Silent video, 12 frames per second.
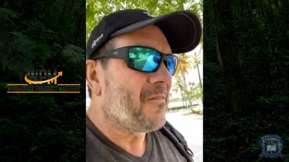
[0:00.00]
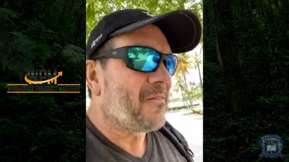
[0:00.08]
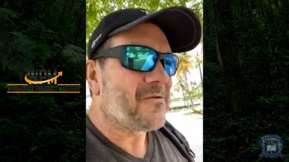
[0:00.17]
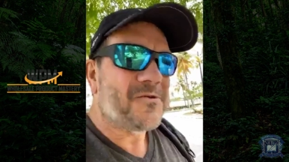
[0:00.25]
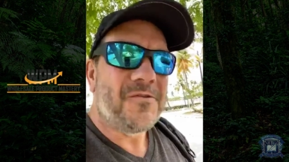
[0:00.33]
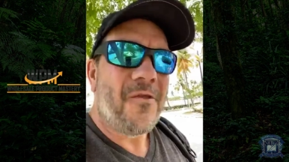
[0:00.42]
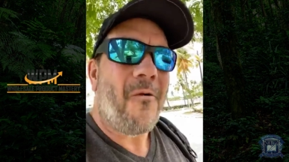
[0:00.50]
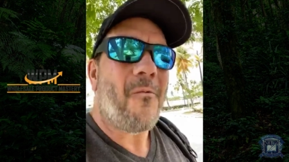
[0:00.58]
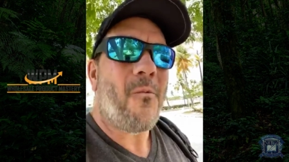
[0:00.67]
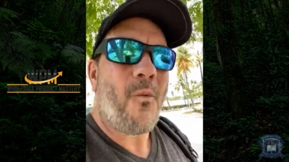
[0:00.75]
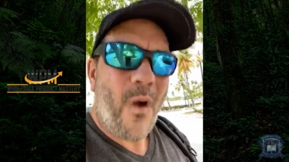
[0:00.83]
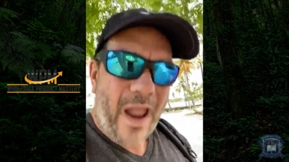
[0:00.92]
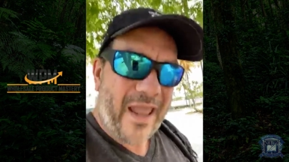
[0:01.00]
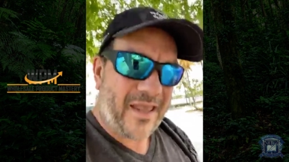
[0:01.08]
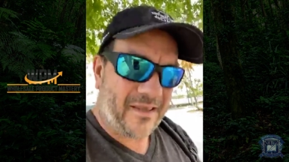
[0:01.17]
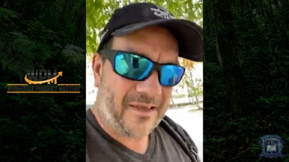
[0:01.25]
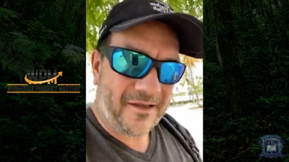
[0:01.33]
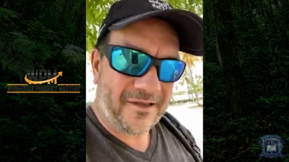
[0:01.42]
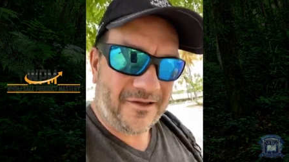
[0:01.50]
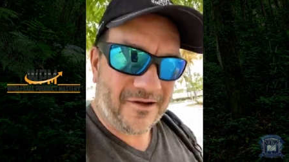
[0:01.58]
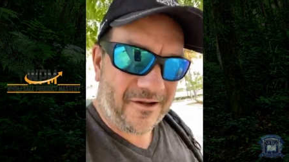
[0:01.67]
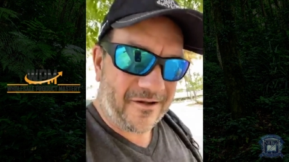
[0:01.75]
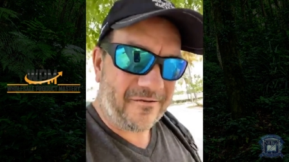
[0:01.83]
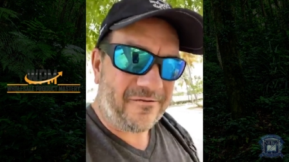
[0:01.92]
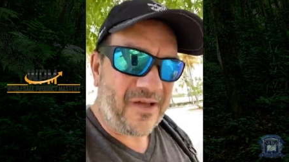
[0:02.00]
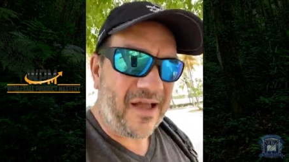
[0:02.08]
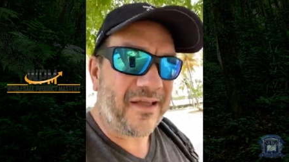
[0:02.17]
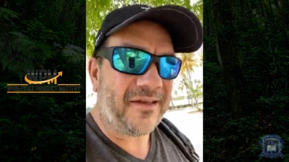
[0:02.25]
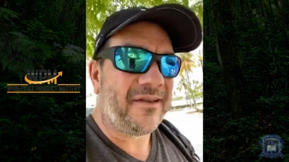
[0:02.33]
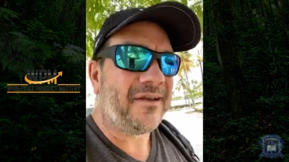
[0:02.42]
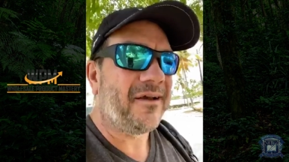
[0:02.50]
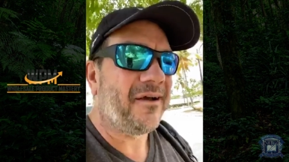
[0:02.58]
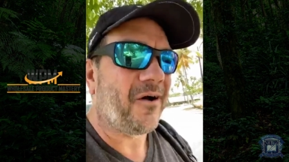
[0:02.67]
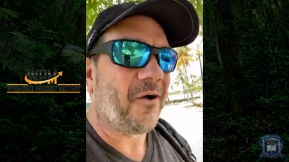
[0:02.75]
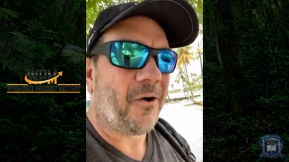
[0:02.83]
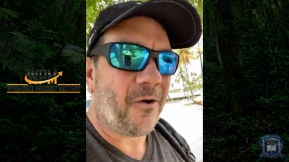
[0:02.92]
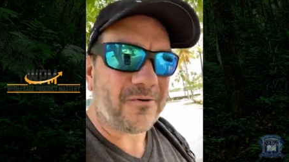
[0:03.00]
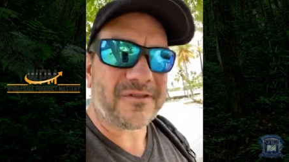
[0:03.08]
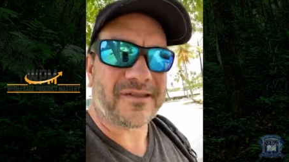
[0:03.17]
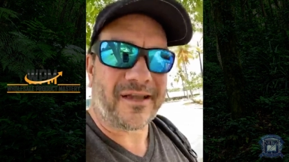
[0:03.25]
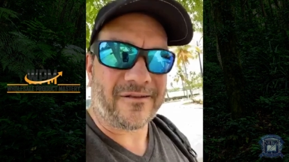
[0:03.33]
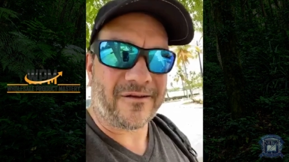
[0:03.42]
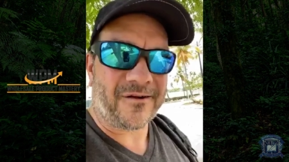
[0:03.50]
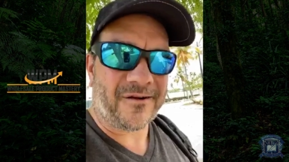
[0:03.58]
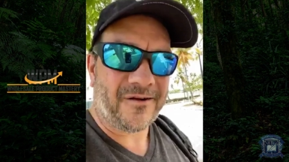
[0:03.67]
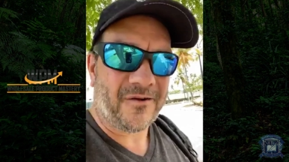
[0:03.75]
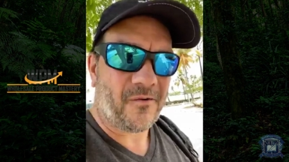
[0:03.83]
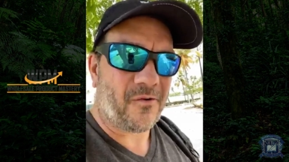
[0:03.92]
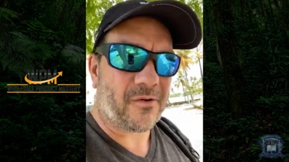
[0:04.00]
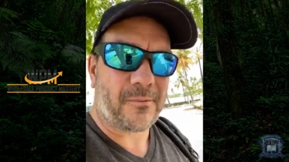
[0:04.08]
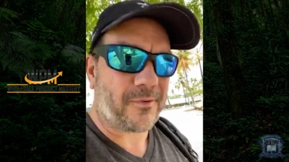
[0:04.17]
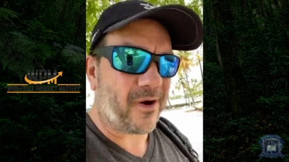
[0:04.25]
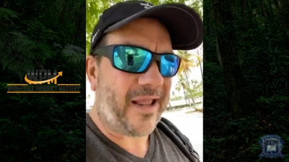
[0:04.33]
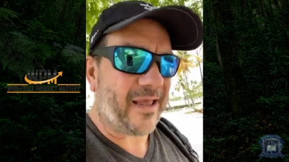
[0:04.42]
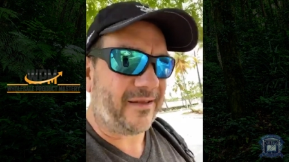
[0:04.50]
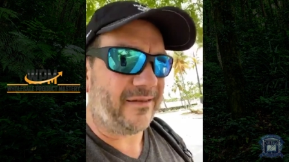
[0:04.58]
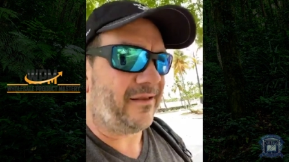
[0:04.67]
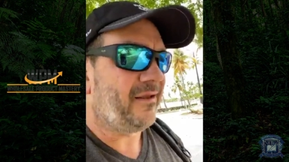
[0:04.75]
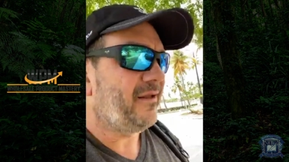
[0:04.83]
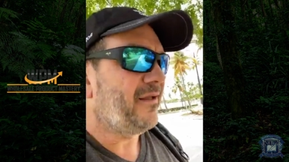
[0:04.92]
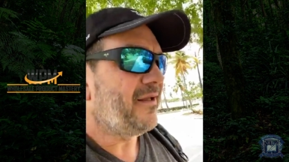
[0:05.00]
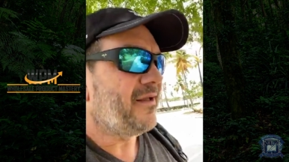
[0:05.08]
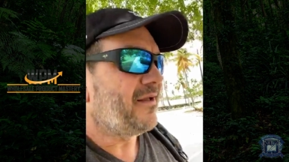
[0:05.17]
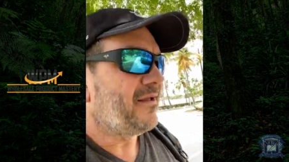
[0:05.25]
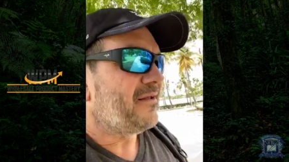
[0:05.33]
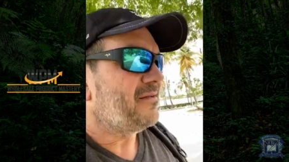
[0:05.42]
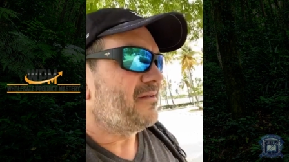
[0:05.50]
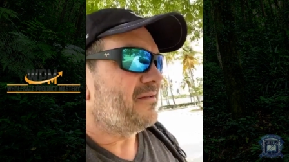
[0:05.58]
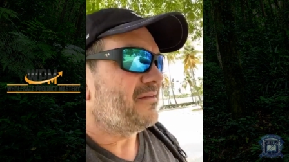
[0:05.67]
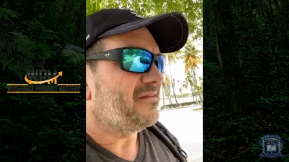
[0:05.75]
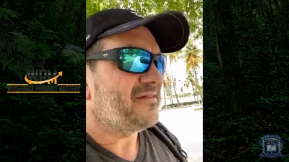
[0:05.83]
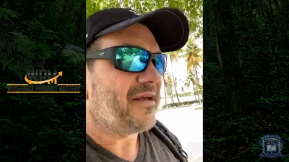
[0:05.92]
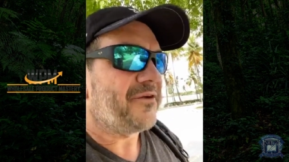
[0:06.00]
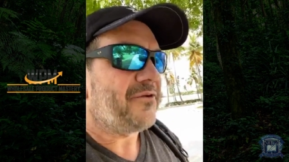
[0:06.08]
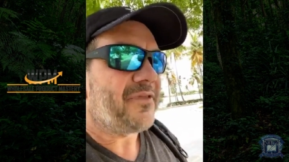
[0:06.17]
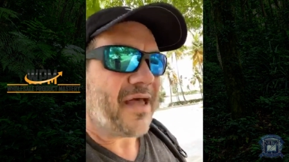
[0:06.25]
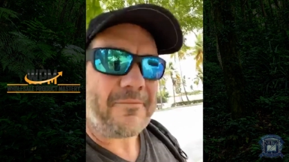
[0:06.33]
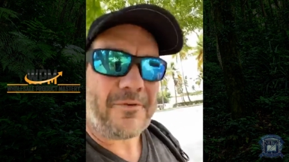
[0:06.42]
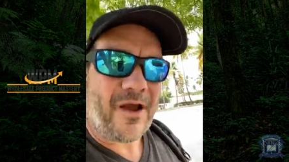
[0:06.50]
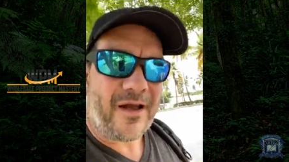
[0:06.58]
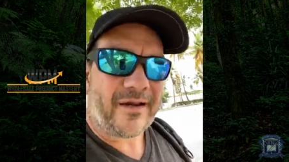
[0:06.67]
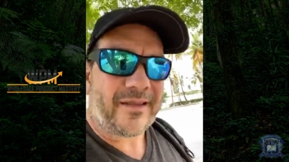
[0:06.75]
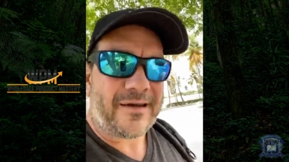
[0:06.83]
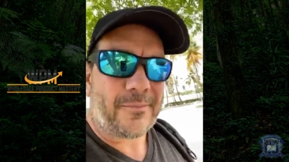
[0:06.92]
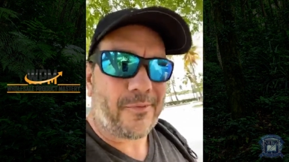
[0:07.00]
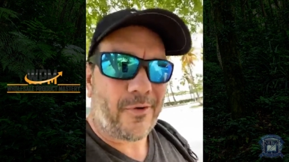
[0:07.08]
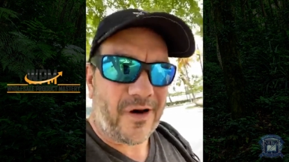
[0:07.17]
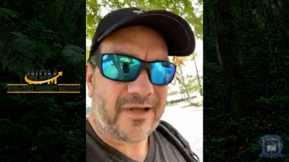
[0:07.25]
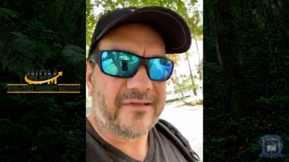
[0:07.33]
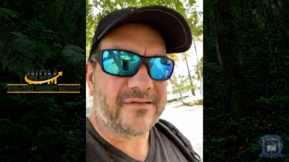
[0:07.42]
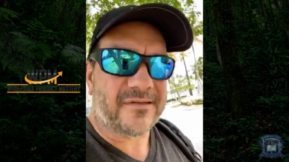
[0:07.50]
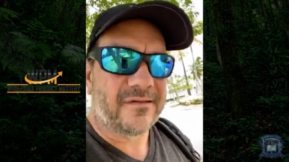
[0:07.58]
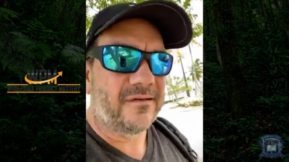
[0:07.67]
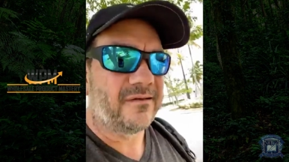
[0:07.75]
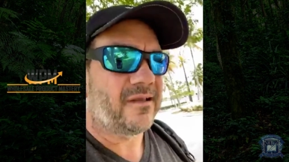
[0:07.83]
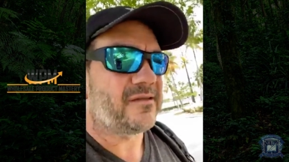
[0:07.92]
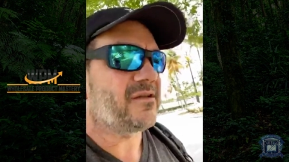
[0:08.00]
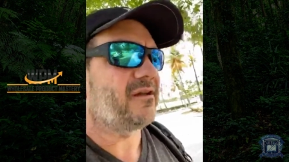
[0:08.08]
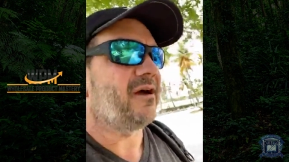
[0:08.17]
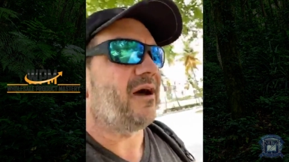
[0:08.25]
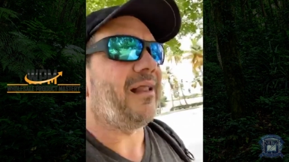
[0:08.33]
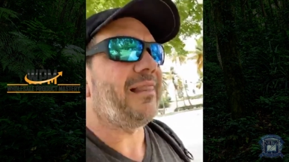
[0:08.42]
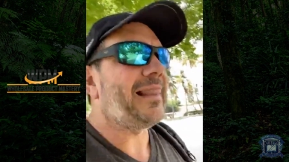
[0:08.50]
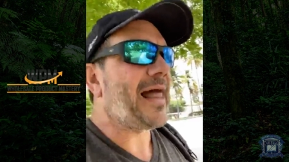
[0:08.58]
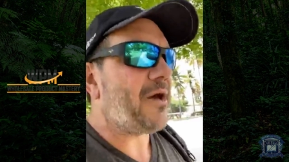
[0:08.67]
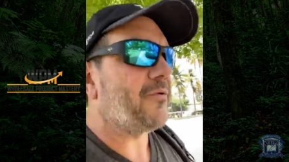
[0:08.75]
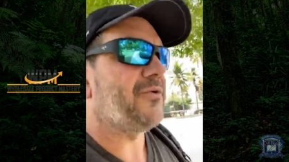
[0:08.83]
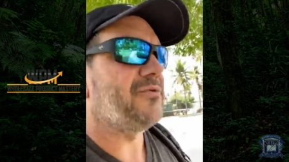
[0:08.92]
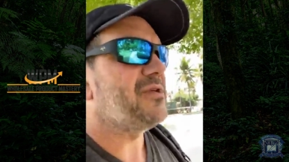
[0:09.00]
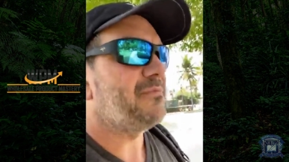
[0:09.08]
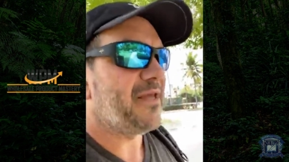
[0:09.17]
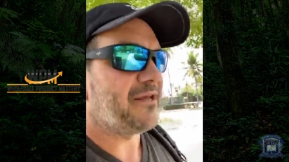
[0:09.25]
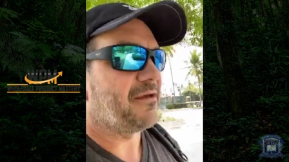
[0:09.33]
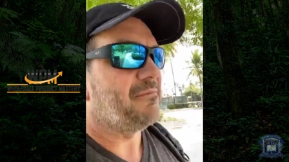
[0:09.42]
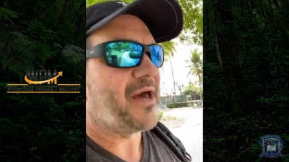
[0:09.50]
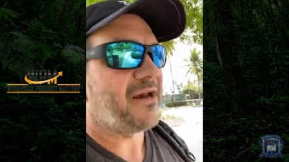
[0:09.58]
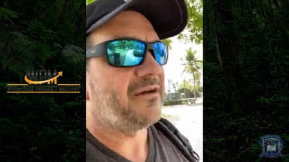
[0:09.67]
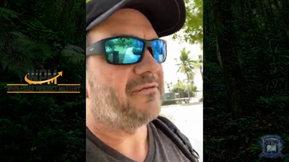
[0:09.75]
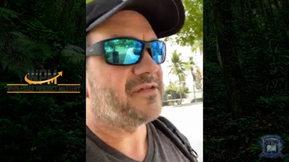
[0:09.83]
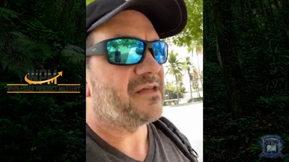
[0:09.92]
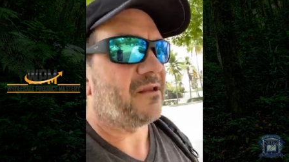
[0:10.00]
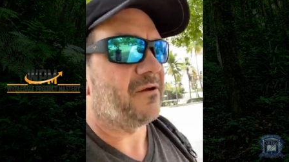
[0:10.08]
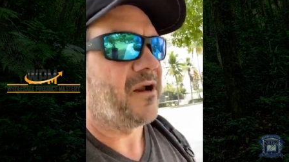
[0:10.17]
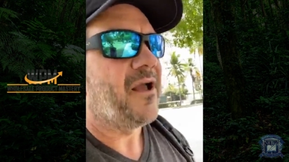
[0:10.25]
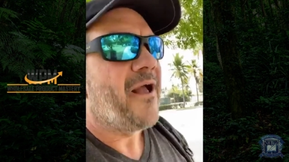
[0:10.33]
there's no way you're going to find a wholesaler or a brand to sell you that product at a price that's going to allow you to be a competitive seller.